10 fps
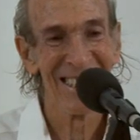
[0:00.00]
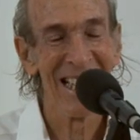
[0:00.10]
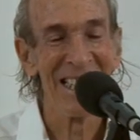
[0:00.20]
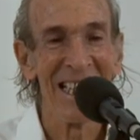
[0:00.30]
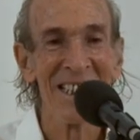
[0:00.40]

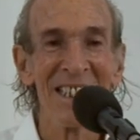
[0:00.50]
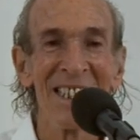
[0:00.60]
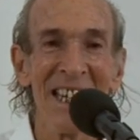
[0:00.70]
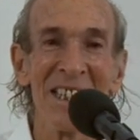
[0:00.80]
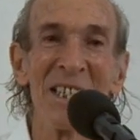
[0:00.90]
And the other
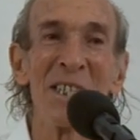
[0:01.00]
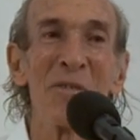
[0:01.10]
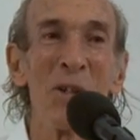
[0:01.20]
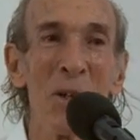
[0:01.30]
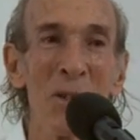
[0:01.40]
sentence,
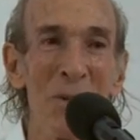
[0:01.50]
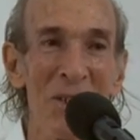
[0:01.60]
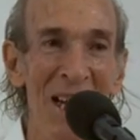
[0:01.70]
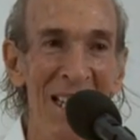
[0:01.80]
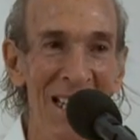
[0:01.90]
of course,
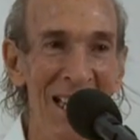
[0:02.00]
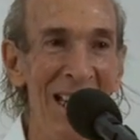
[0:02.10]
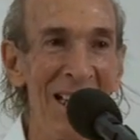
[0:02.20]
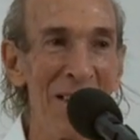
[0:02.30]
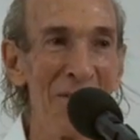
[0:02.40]
which I
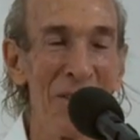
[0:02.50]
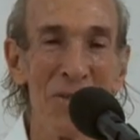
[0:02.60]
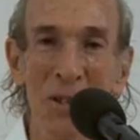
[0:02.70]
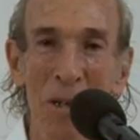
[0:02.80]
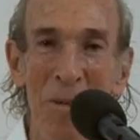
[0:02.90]
love of
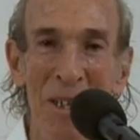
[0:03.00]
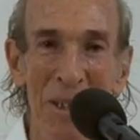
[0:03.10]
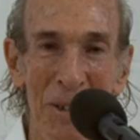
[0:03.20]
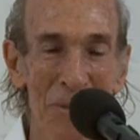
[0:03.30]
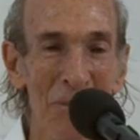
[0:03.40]
Sri
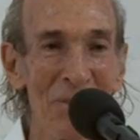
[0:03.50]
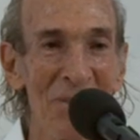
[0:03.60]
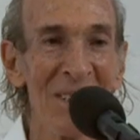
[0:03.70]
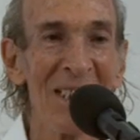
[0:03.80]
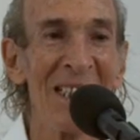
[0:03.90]
Aurobindo
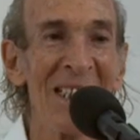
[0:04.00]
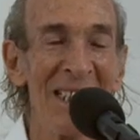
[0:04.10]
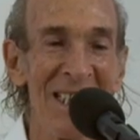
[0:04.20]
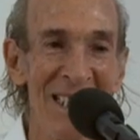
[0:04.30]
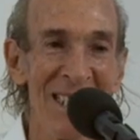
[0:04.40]

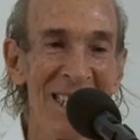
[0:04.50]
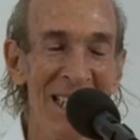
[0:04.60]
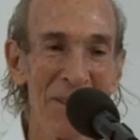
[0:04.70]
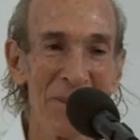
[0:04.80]
is,